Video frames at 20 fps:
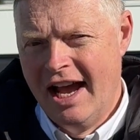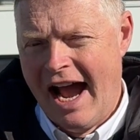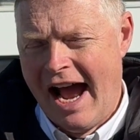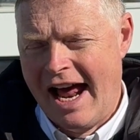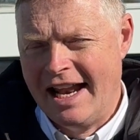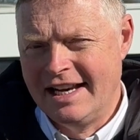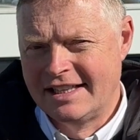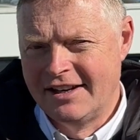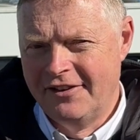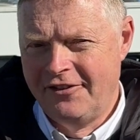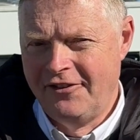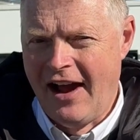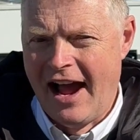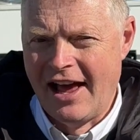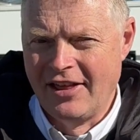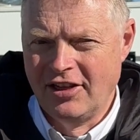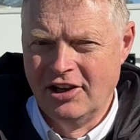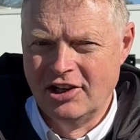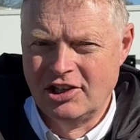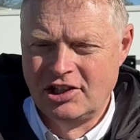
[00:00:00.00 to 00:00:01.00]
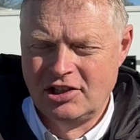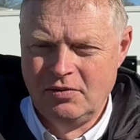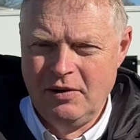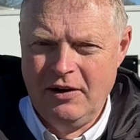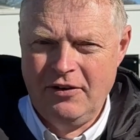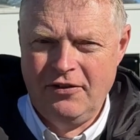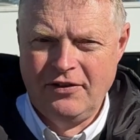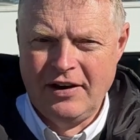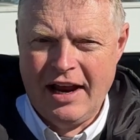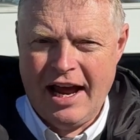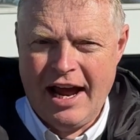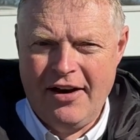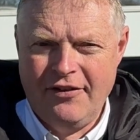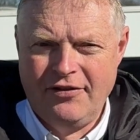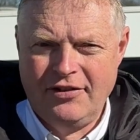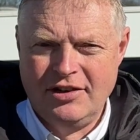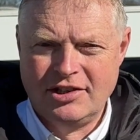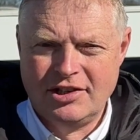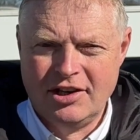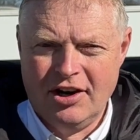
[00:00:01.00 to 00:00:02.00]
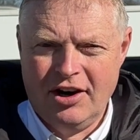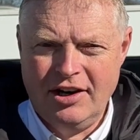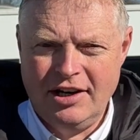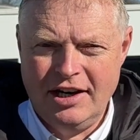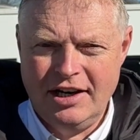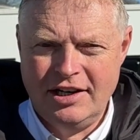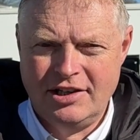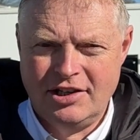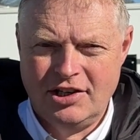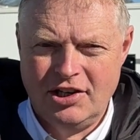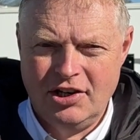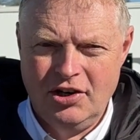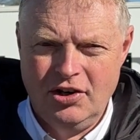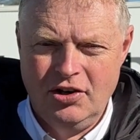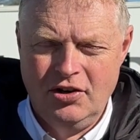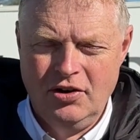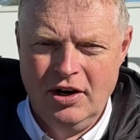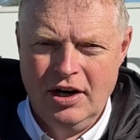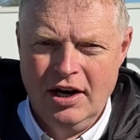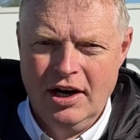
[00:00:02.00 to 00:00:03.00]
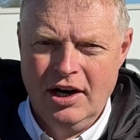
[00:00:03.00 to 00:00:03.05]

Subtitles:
And it's the fact that Swift have decided to